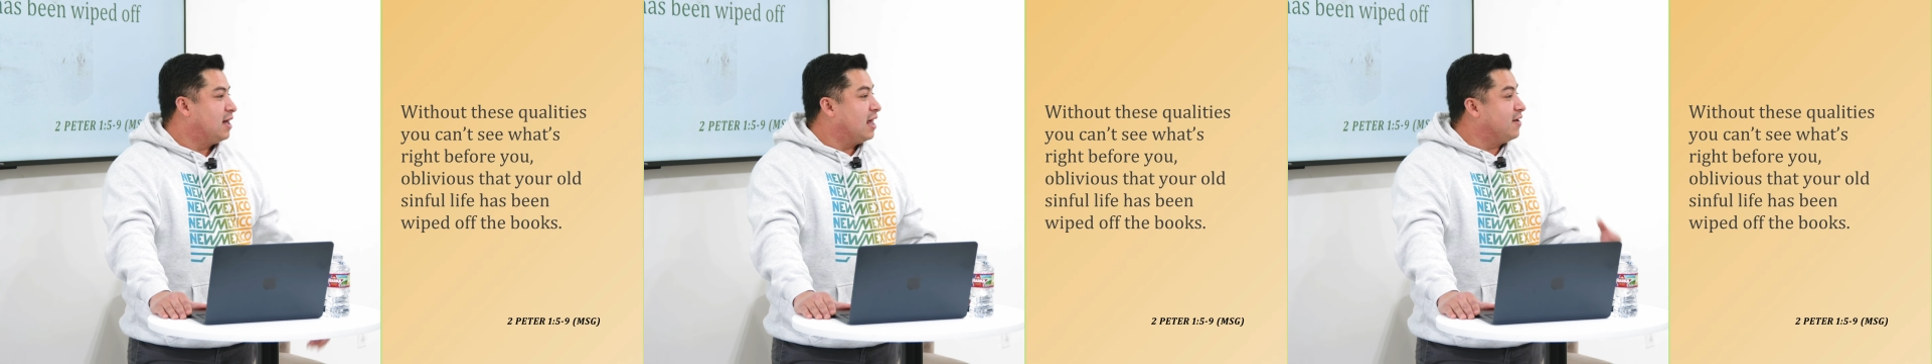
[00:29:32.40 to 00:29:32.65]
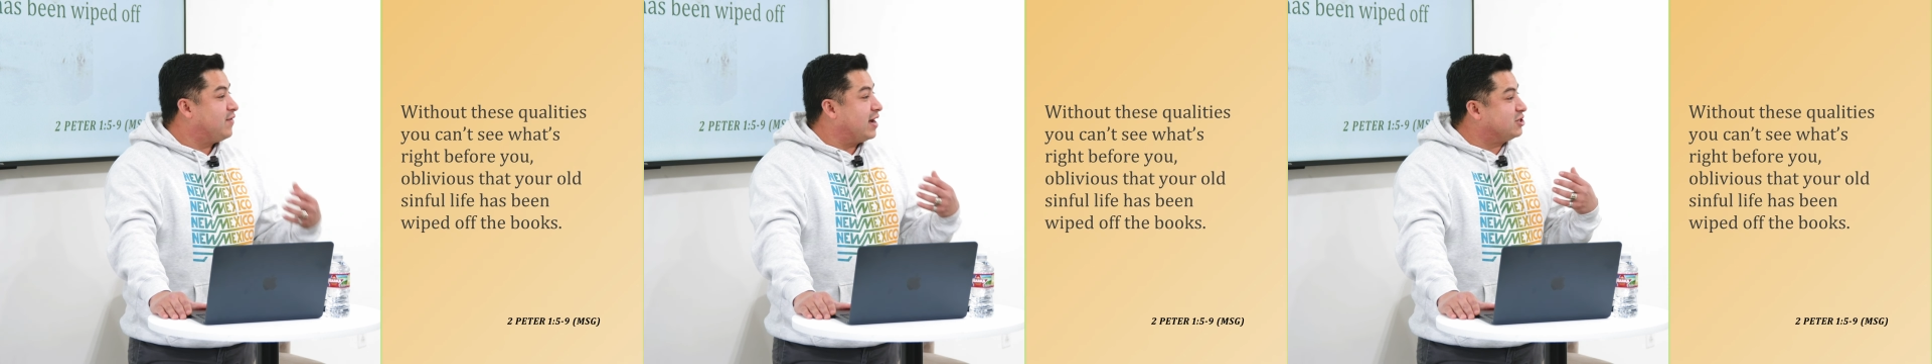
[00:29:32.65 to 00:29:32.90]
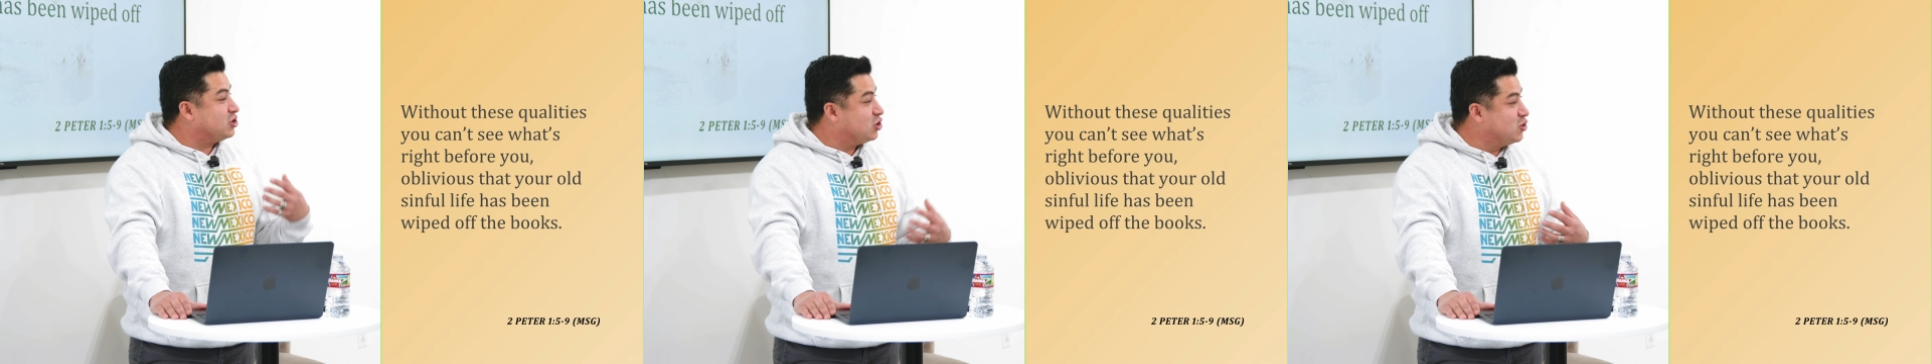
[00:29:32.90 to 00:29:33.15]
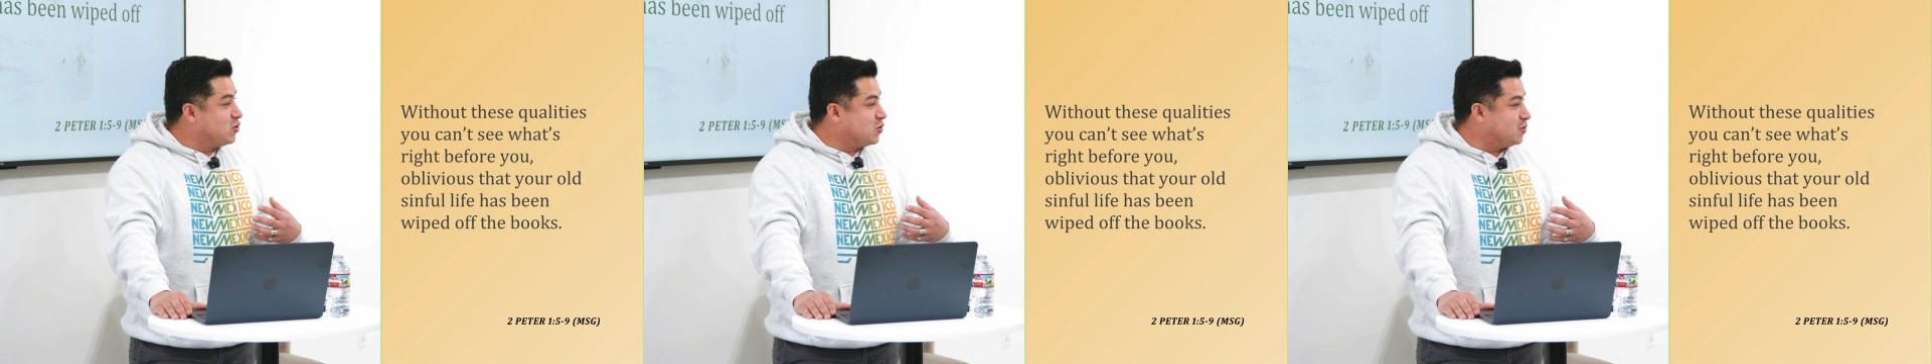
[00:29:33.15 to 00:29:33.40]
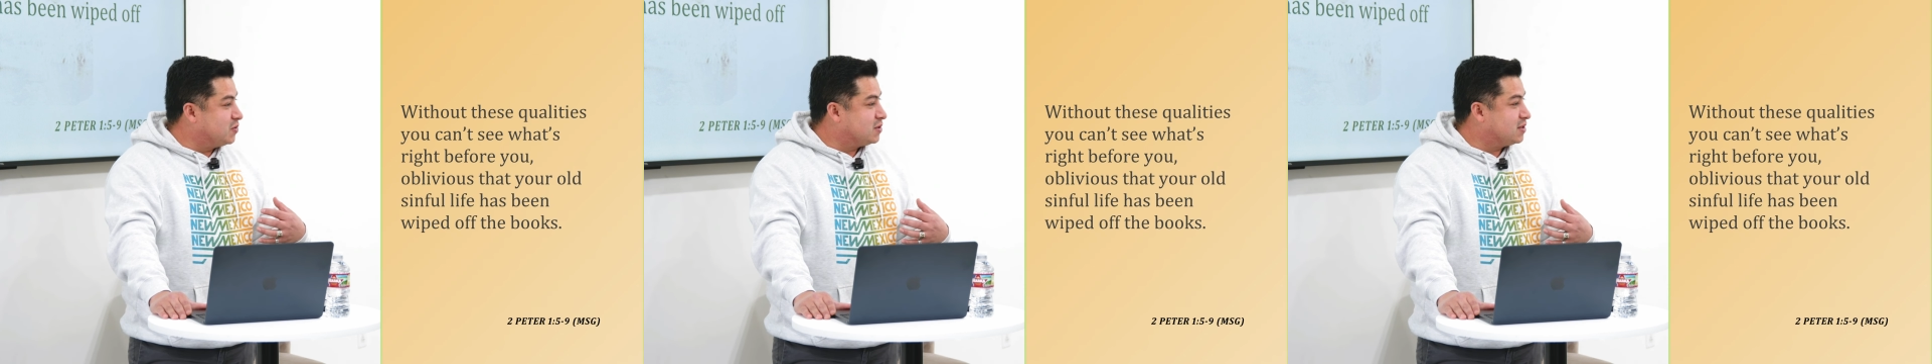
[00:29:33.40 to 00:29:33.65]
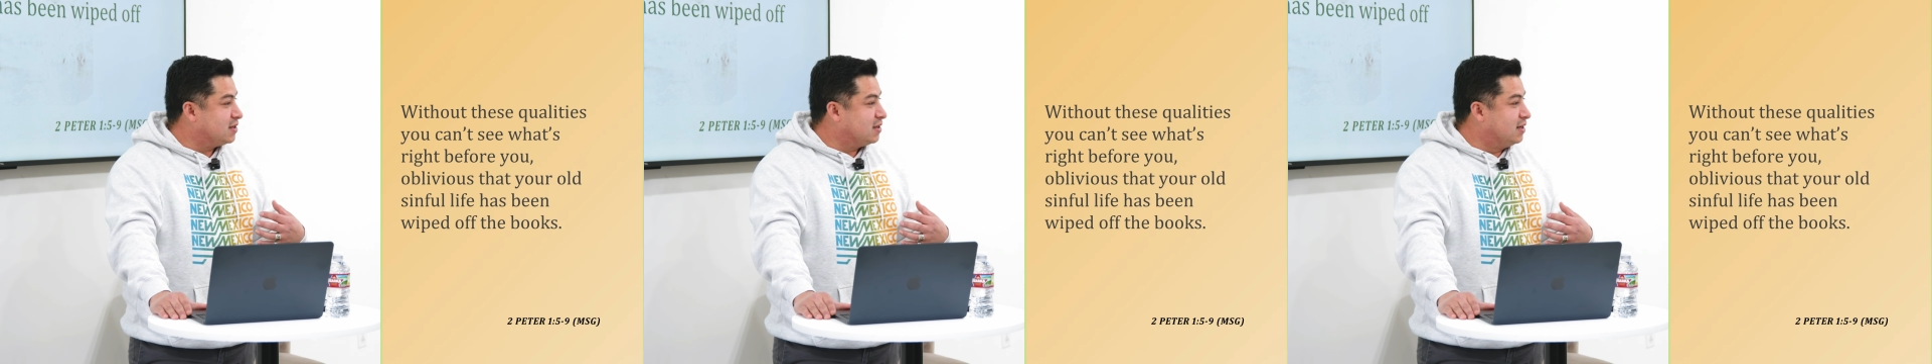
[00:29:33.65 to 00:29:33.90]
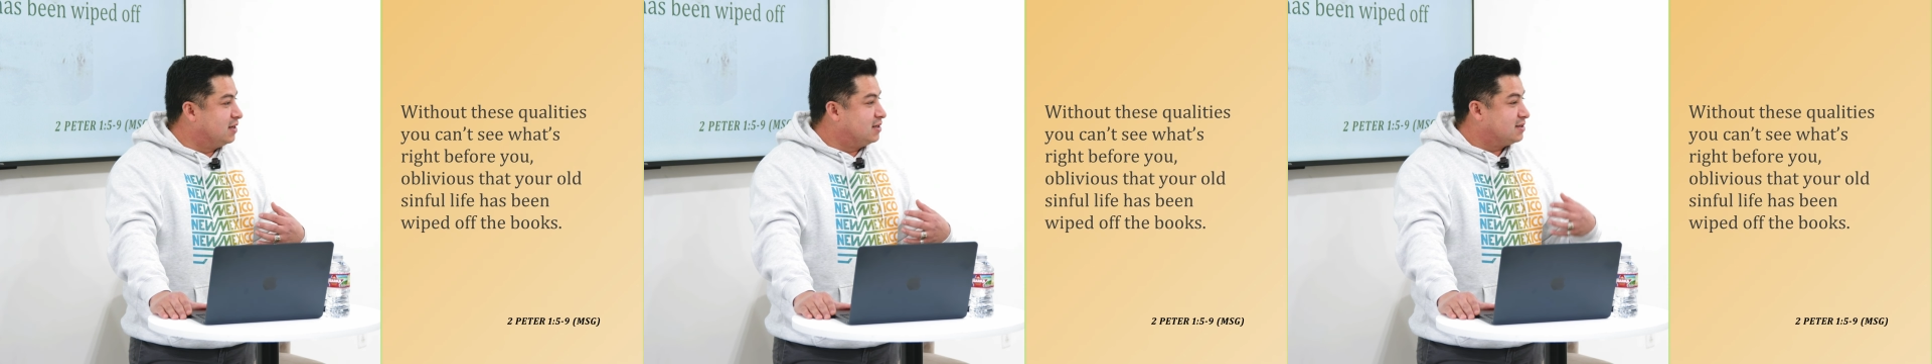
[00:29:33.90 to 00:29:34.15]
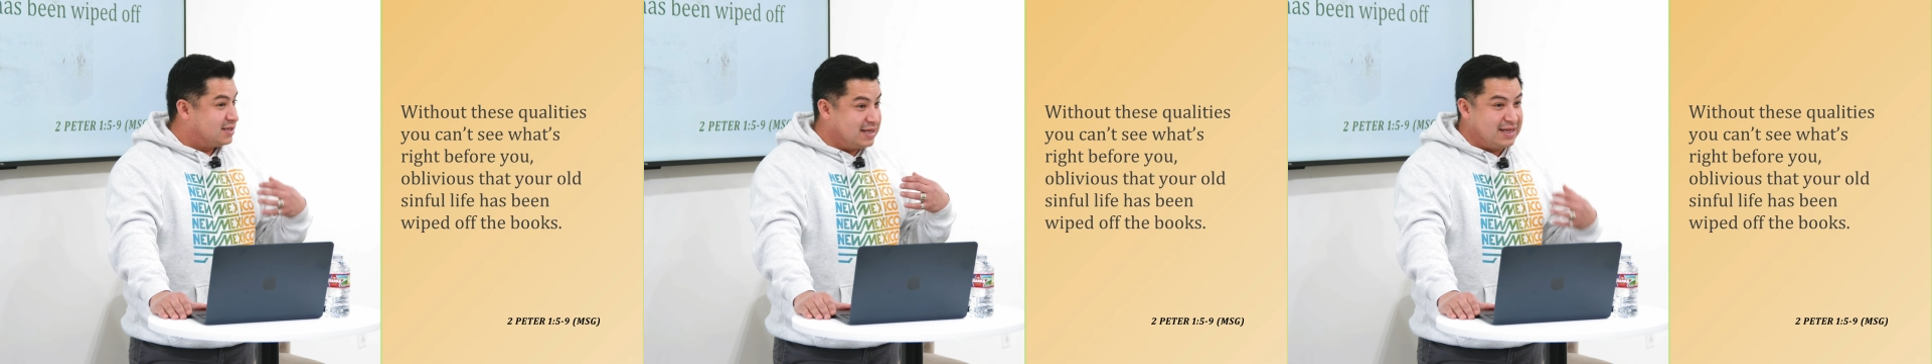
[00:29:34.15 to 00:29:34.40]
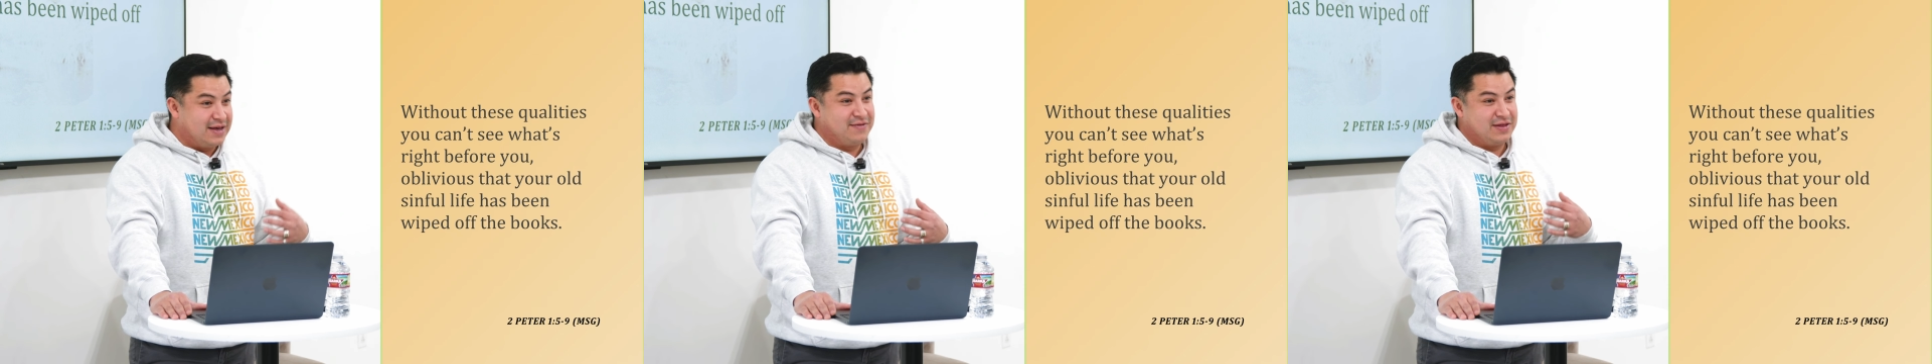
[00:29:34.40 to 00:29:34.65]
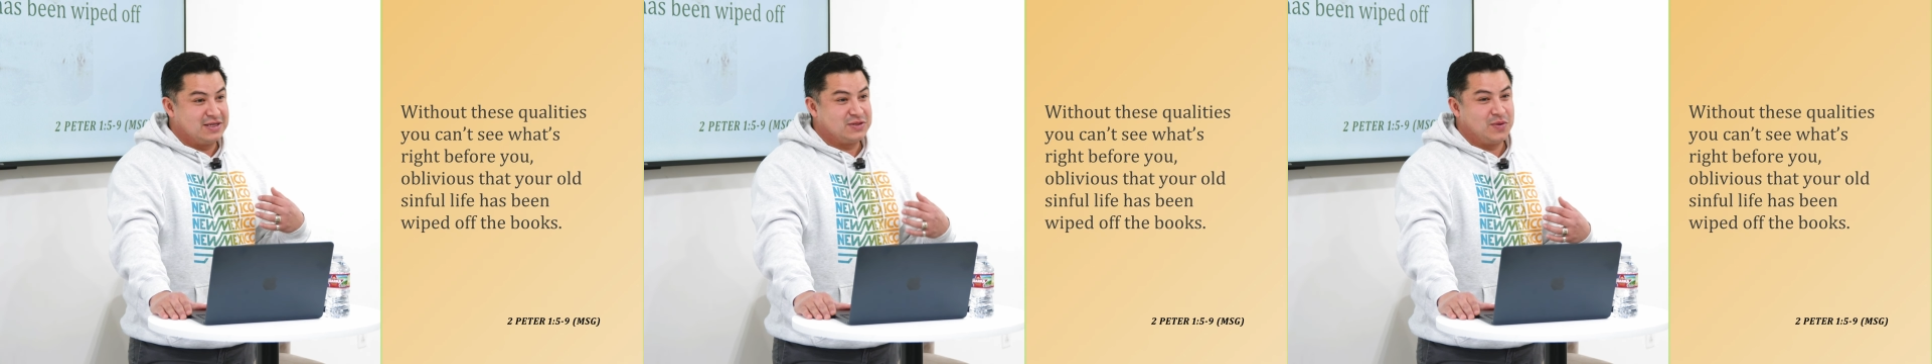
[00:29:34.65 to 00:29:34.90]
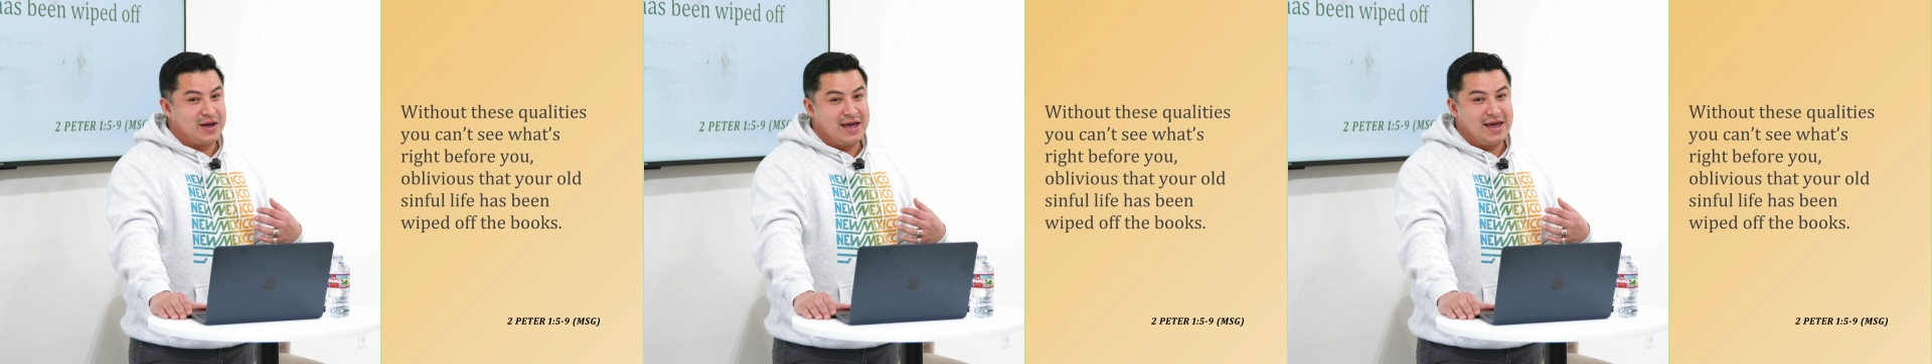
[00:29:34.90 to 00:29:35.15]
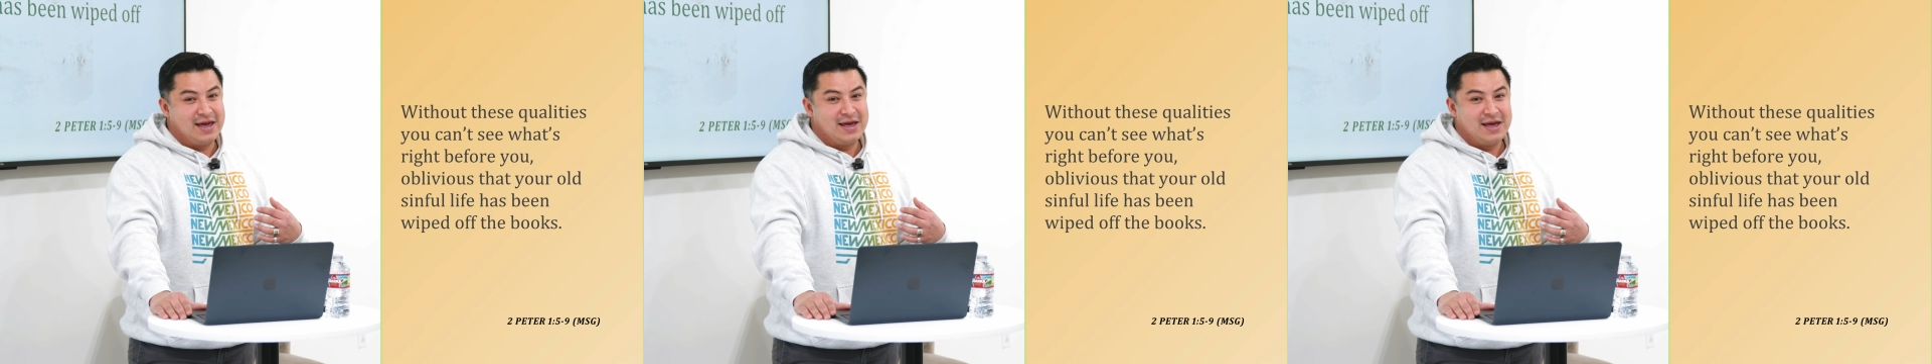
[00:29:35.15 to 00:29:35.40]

If I choose to live this way,